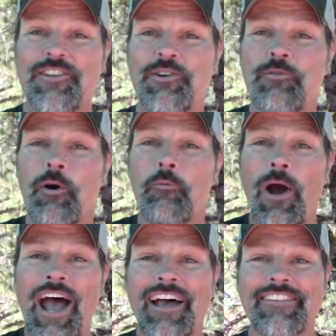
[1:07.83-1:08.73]
to a uh,
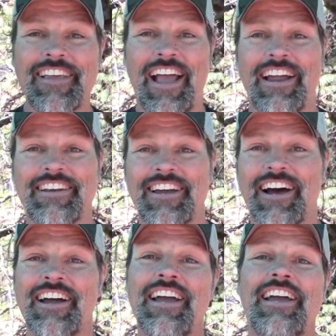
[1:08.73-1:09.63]
Wes, and
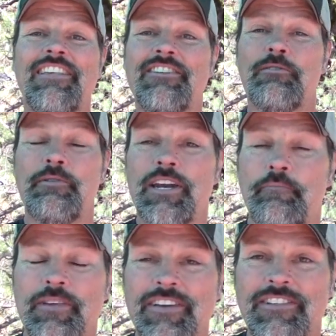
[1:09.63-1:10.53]
uh, he's going to be in
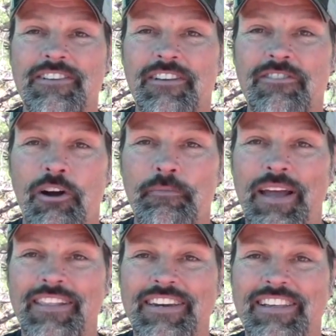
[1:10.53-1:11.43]
a position to start
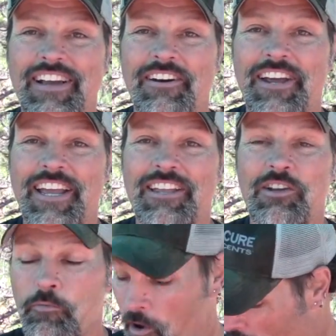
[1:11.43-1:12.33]
mailing these out again
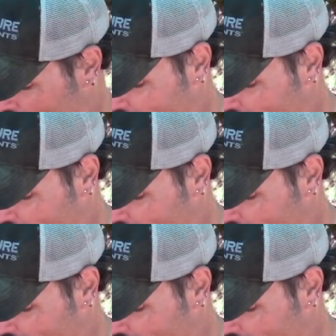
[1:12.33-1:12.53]
tomorrow.